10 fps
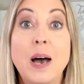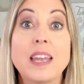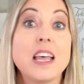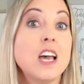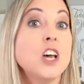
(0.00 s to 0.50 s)

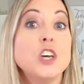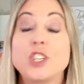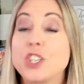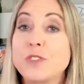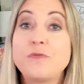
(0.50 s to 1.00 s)
But
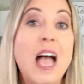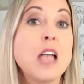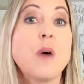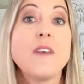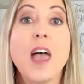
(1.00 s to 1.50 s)
just
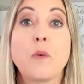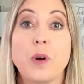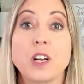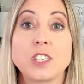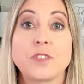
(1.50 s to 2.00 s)
find one that
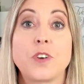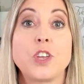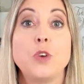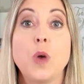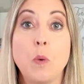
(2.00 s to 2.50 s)
works for
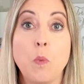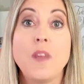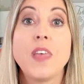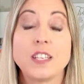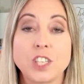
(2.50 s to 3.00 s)
you and
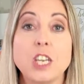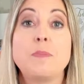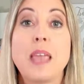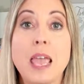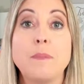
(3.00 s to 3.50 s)
one that's going to
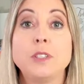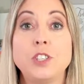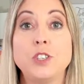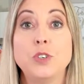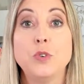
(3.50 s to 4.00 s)
be able
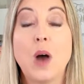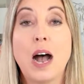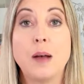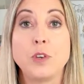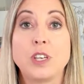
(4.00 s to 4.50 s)
to,
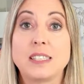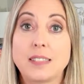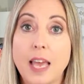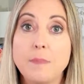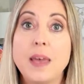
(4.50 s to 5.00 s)
you could
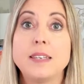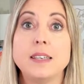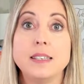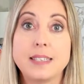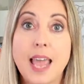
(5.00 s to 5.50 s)

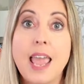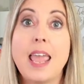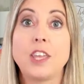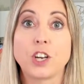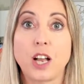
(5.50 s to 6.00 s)
segment and
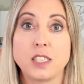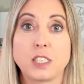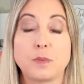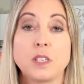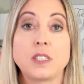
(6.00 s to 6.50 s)
tag your
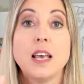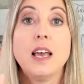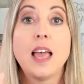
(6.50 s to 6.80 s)
customers.